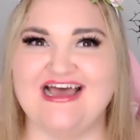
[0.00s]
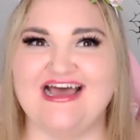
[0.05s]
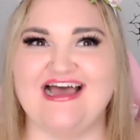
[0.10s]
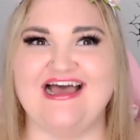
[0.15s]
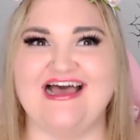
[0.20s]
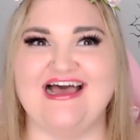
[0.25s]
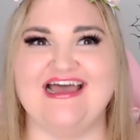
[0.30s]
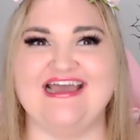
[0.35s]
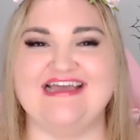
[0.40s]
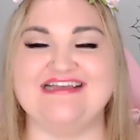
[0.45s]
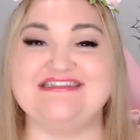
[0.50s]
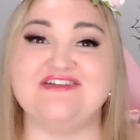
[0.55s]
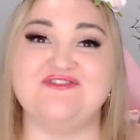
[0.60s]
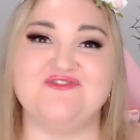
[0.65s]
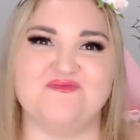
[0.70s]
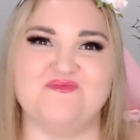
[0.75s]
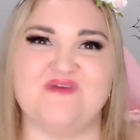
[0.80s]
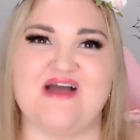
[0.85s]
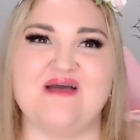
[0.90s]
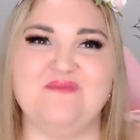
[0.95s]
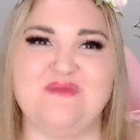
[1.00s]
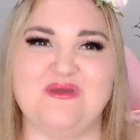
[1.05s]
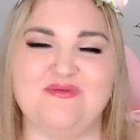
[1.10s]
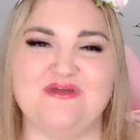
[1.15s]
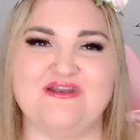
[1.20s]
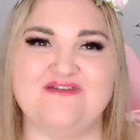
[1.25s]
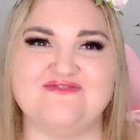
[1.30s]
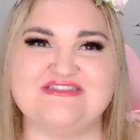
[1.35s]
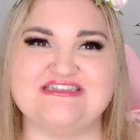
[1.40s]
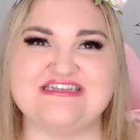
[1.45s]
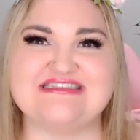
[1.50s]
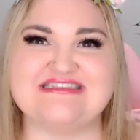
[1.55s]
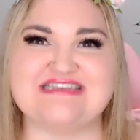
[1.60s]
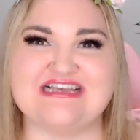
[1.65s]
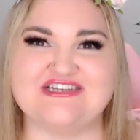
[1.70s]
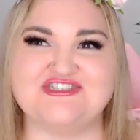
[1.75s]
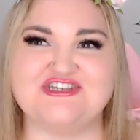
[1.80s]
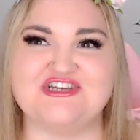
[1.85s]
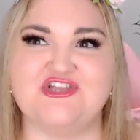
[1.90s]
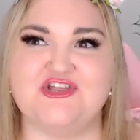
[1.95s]
It did remind me a bit of
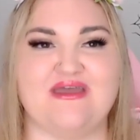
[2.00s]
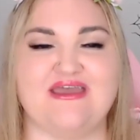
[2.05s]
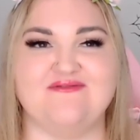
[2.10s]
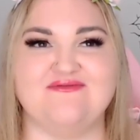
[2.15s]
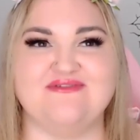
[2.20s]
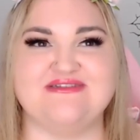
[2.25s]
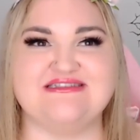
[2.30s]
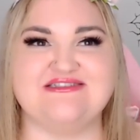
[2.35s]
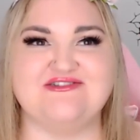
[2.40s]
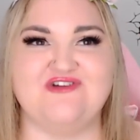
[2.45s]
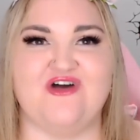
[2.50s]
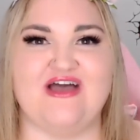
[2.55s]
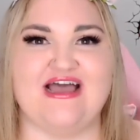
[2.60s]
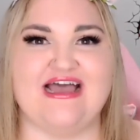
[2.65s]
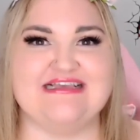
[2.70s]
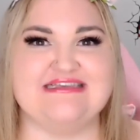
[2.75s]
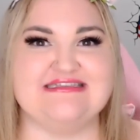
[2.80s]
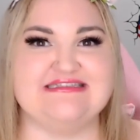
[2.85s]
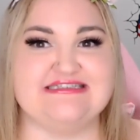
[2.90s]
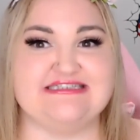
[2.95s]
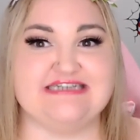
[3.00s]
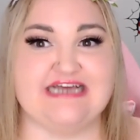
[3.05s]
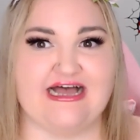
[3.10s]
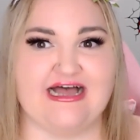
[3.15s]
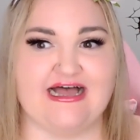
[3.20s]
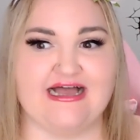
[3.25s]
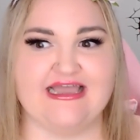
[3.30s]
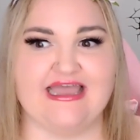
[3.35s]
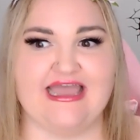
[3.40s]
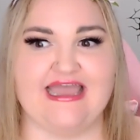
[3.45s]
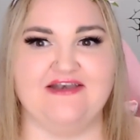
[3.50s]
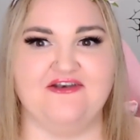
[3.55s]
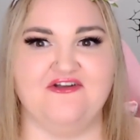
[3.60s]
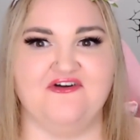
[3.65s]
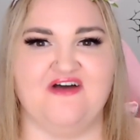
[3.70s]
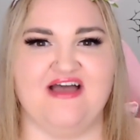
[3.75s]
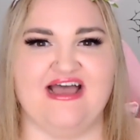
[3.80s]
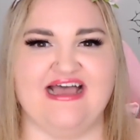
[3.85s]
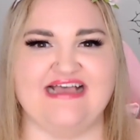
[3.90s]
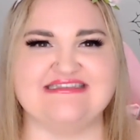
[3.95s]
Succession, but it was not as dark and
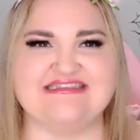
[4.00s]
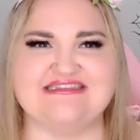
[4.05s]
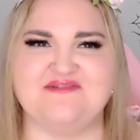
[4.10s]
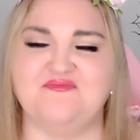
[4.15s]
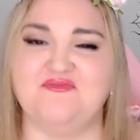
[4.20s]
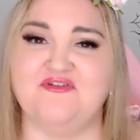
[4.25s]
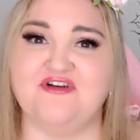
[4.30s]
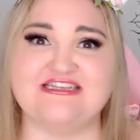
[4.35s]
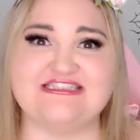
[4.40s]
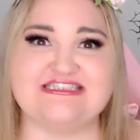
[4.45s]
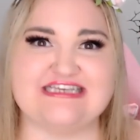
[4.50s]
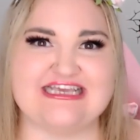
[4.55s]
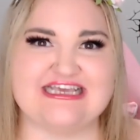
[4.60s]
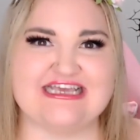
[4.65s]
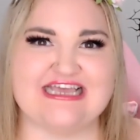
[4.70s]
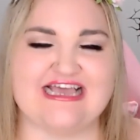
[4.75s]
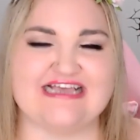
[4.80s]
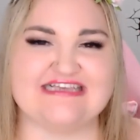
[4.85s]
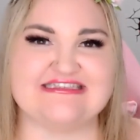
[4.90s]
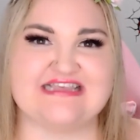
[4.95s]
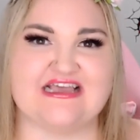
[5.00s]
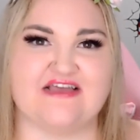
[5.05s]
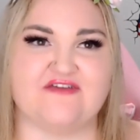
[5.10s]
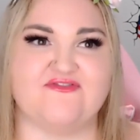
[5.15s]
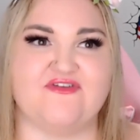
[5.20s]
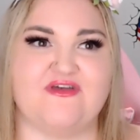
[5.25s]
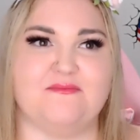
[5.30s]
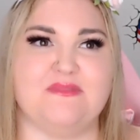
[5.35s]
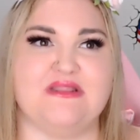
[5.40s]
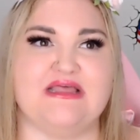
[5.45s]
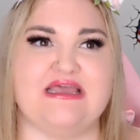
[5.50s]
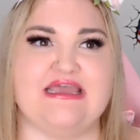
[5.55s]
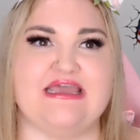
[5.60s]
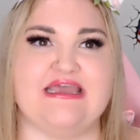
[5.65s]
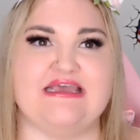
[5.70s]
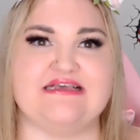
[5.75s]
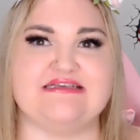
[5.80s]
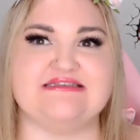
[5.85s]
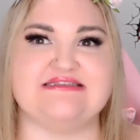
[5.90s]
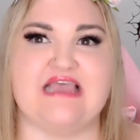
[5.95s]
not as depressing as that
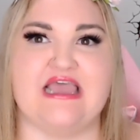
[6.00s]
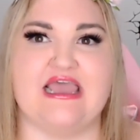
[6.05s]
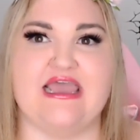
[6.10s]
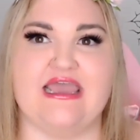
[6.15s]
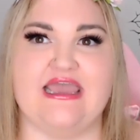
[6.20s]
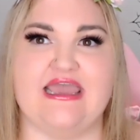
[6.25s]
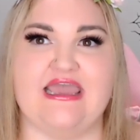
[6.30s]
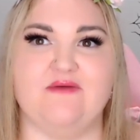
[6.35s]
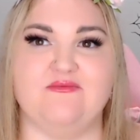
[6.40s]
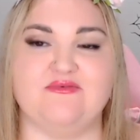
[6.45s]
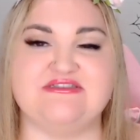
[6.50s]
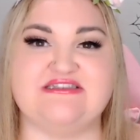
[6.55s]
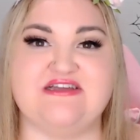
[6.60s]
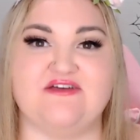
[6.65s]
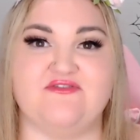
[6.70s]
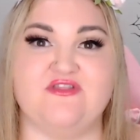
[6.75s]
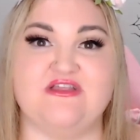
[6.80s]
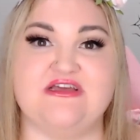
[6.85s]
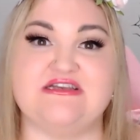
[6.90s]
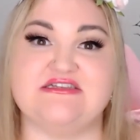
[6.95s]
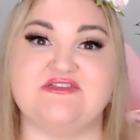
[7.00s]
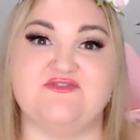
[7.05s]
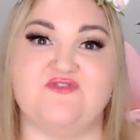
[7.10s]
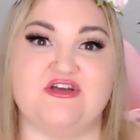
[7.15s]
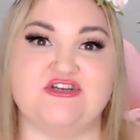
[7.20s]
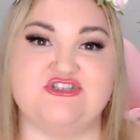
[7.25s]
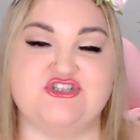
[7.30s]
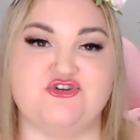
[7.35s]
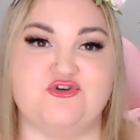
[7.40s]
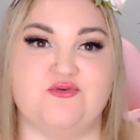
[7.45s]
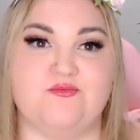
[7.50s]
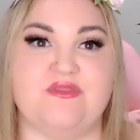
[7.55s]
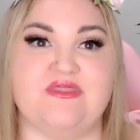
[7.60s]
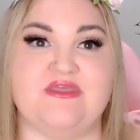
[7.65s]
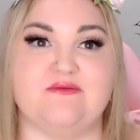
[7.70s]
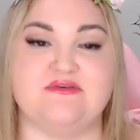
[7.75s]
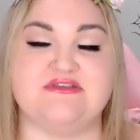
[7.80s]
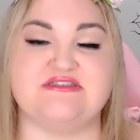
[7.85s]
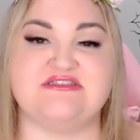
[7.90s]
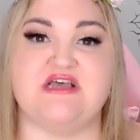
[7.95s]
family is. It was definitely dysfunctional, but
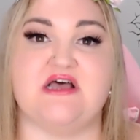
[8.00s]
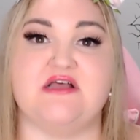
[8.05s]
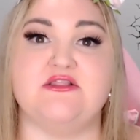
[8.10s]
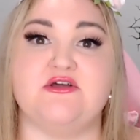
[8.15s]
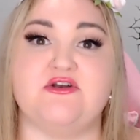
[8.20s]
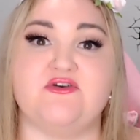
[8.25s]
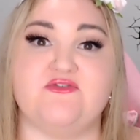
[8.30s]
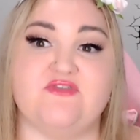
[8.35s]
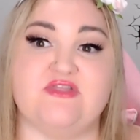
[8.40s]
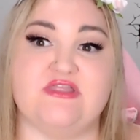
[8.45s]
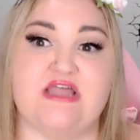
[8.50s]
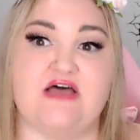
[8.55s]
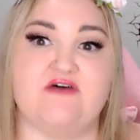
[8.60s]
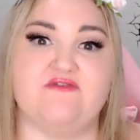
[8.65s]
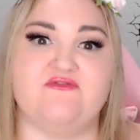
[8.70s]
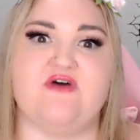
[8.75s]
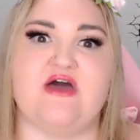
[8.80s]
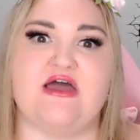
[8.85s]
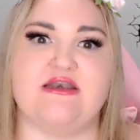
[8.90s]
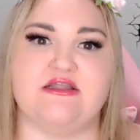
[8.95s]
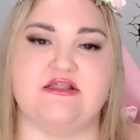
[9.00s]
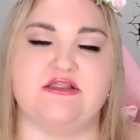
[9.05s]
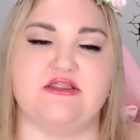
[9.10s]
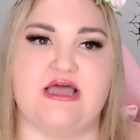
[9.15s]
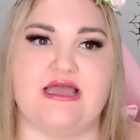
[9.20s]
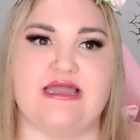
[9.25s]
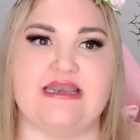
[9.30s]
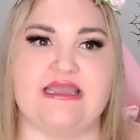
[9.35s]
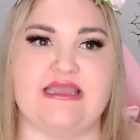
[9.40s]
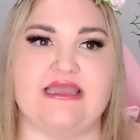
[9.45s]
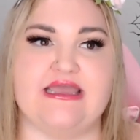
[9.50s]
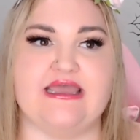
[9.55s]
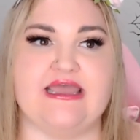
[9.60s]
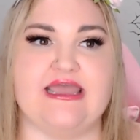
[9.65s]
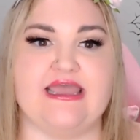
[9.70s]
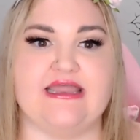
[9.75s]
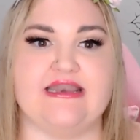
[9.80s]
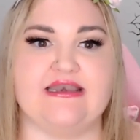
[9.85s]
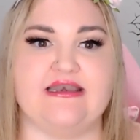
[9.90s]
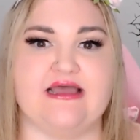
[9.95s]
there was a lot of love underlining it.
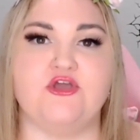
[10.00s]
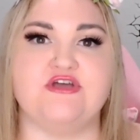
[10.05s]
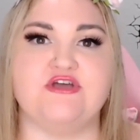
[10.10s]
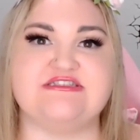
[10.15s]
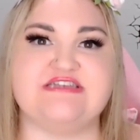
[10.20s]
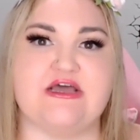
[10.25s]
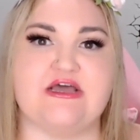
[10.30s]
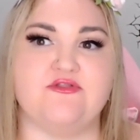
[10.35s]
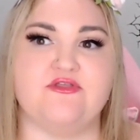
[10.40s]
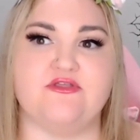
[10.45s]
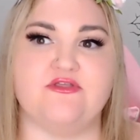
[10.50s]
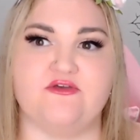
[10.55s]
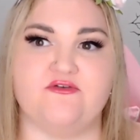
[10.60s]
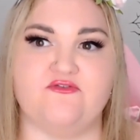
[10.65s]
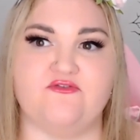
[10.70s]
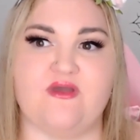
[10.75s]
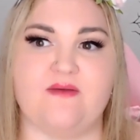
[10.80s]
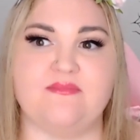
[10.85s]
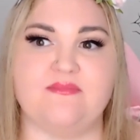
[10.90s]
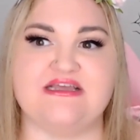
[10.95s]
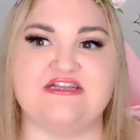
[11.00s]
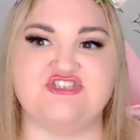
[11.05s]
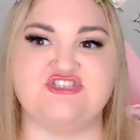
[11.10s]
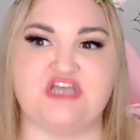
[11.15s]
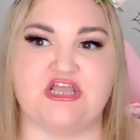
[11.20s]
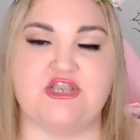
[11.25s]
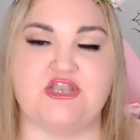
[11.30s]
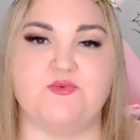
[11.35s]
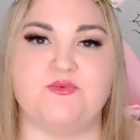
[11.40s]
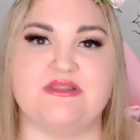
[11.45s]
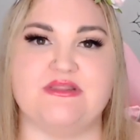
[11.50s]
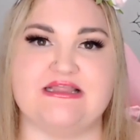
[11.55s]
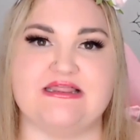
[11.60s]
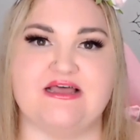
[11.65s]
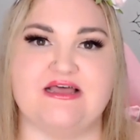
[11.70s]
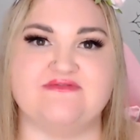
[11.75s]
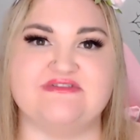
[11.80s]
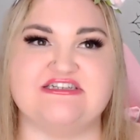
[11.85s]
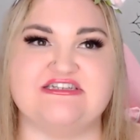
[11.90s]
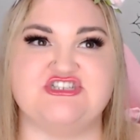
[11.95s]
And you could tell that the family genuinely
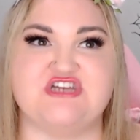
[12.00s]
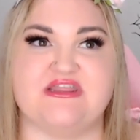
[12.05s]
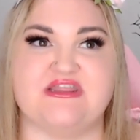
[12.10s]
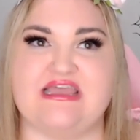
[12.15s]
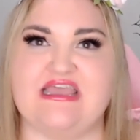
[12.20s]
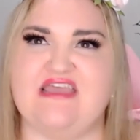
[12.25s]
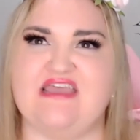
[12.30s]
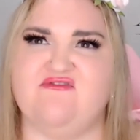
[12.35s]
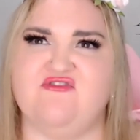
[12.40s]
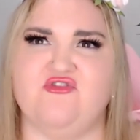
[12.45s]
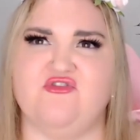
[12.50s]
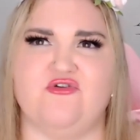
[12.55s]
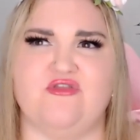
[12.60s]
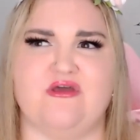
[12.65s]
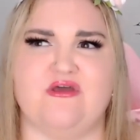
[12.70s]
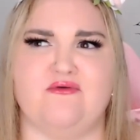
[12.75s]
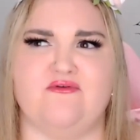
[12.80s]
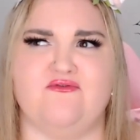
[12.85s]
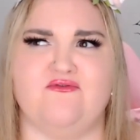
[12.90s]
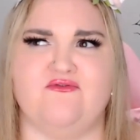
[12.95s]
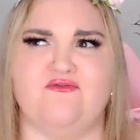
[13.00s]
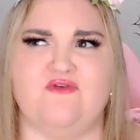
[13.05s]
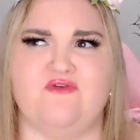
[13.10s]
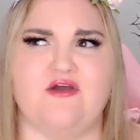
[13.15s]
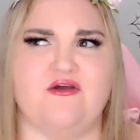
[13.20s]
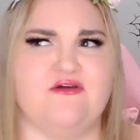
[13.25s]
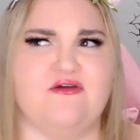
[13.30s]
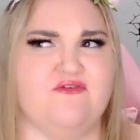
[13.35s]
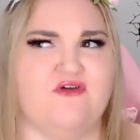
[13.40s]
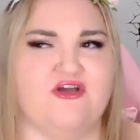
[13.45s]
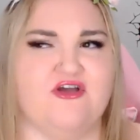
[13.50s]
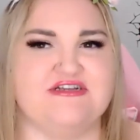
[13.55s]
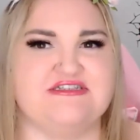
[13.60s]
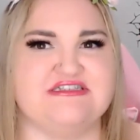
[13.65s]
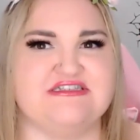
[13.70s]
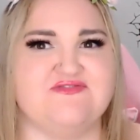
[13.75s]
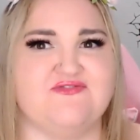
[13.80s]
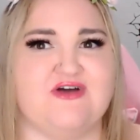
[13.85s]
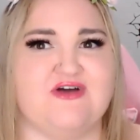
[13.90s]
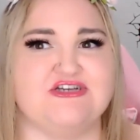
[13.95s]
loved each other, even though they were very, very
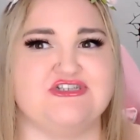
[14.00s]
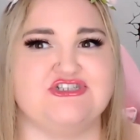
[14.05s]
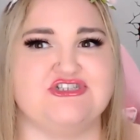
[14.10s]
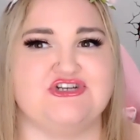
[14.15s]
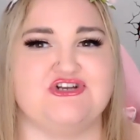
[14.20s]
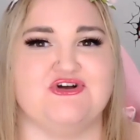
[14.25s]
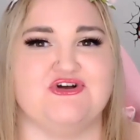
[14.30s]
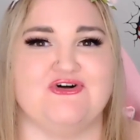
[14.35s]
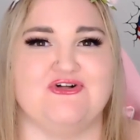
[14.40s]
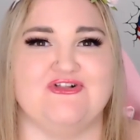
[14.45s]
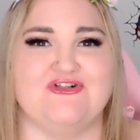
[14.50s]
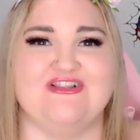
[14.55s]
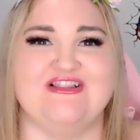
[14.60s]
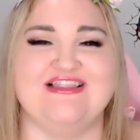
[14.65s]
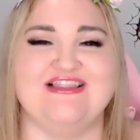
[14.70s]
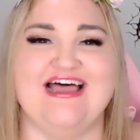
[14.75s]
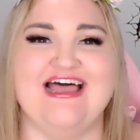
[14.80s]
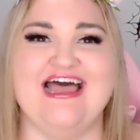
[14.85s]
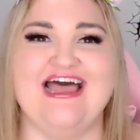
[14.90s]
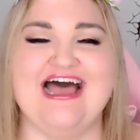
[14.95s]
dysfunctional.